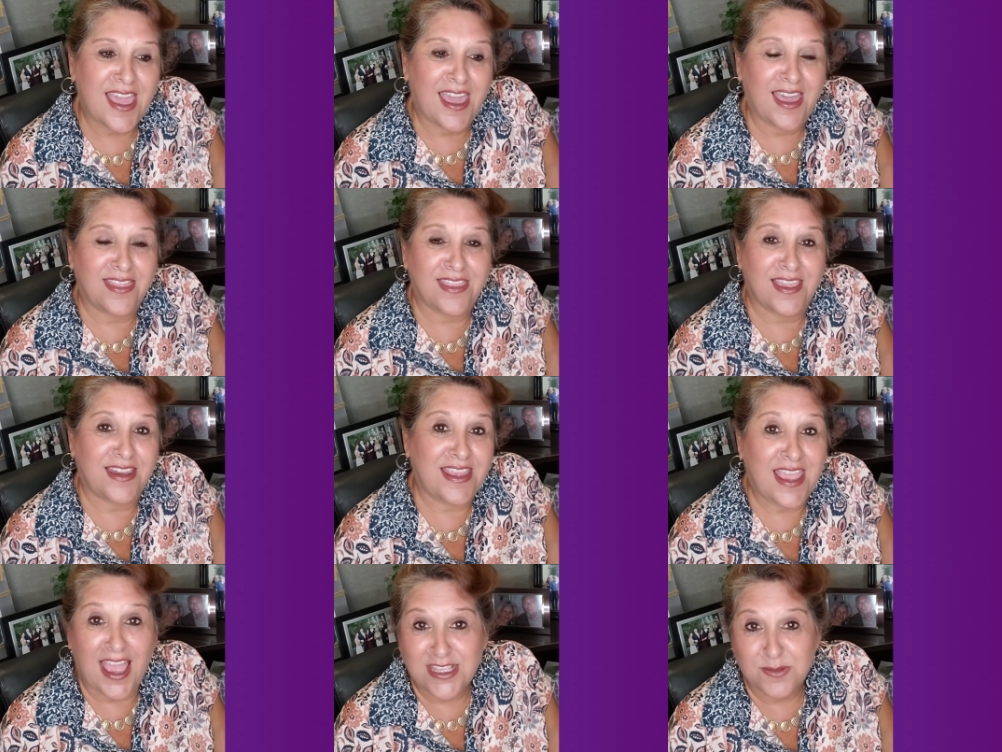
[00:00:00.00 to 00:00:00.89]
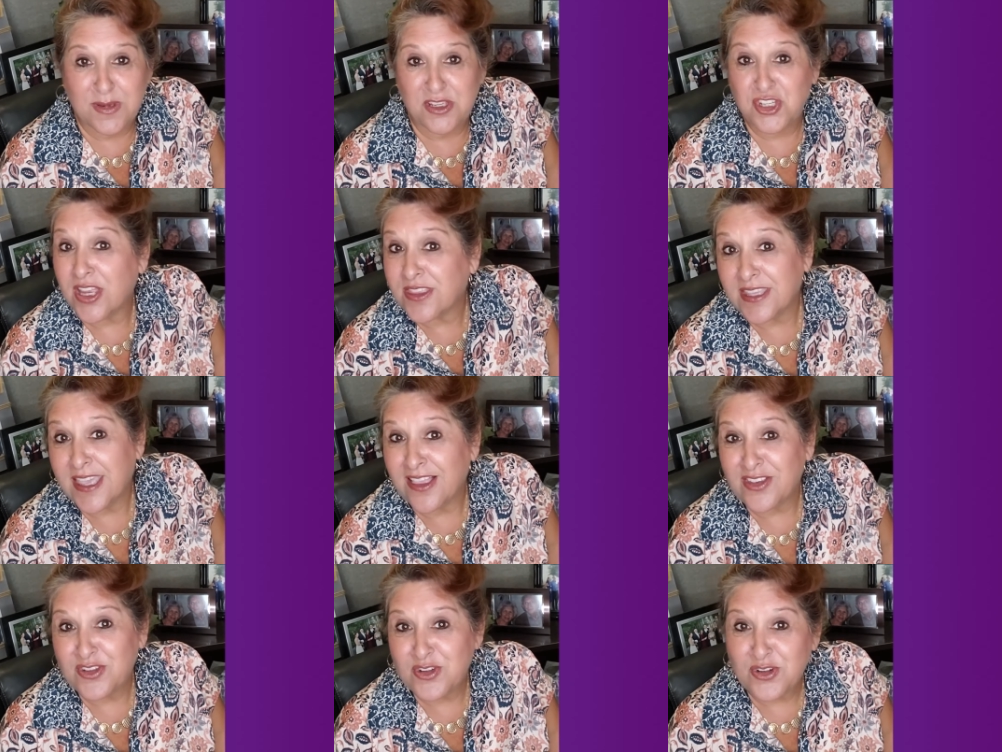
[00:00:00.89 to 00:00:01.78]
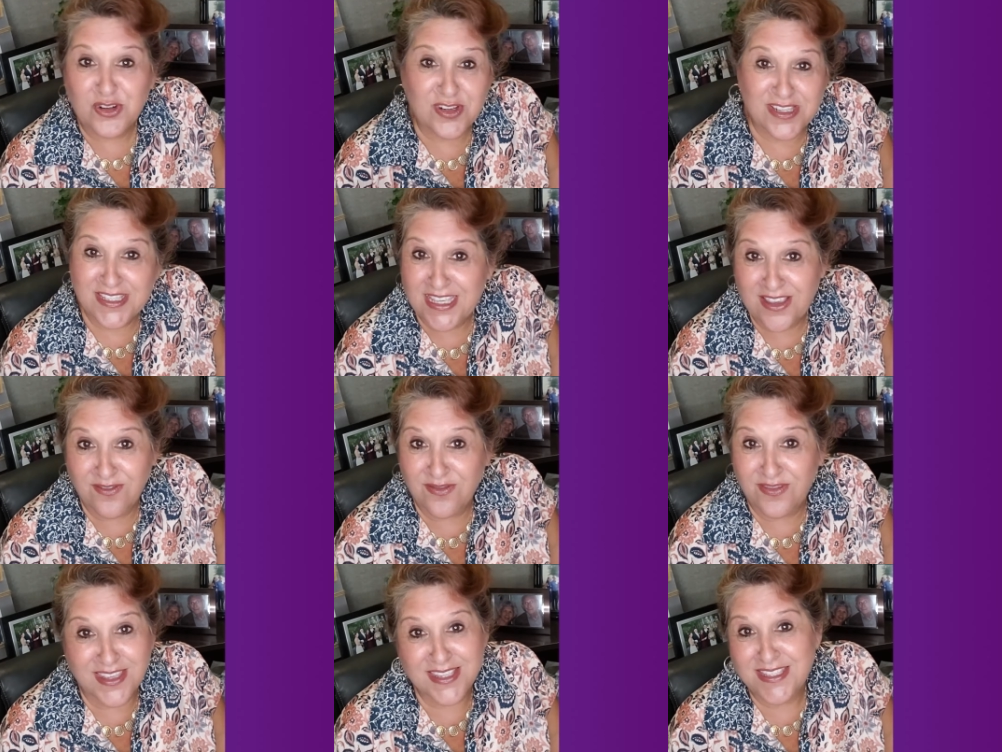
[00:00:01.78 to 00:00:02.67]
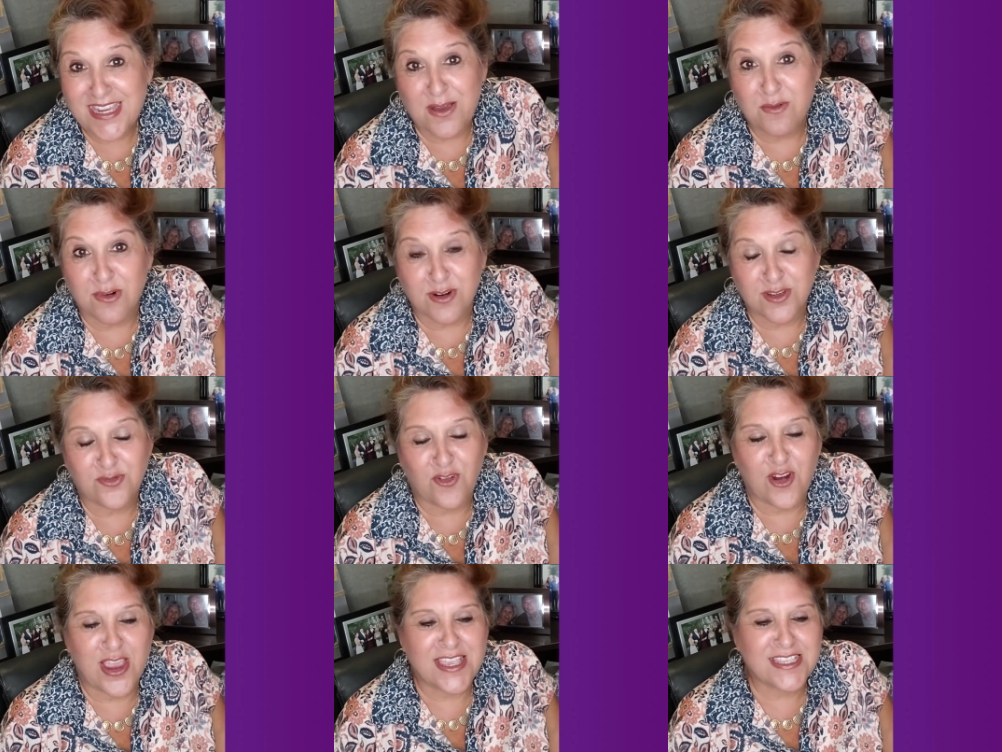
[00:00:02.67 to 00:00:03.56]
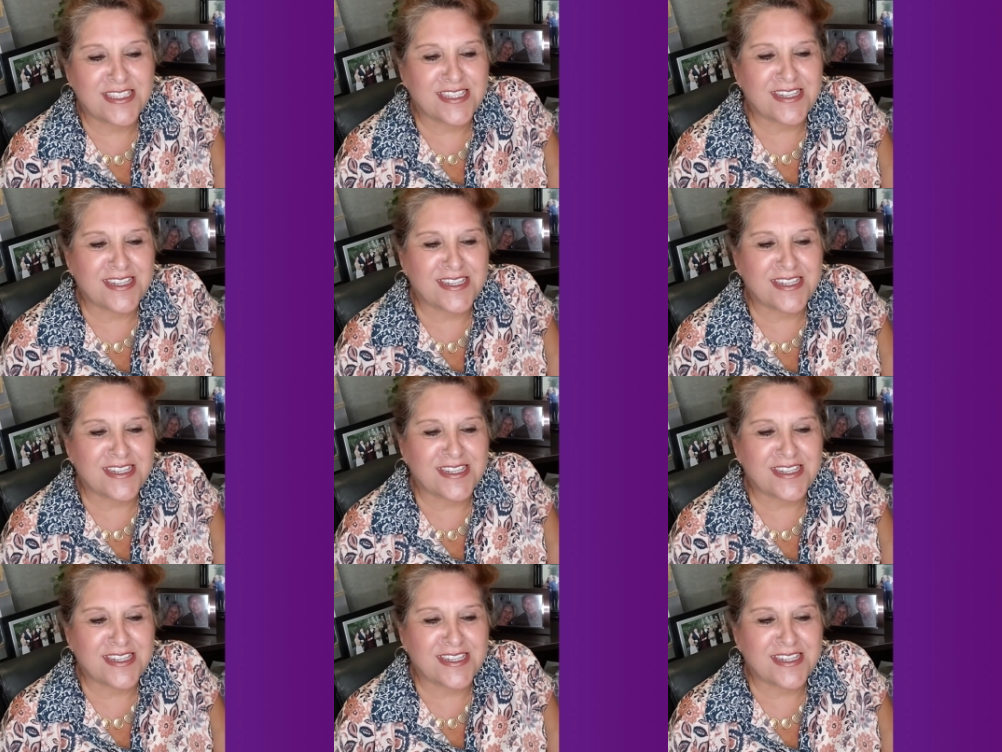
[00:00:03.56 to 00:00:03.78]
And then he asks me, Check the calendar and see if this day works for us.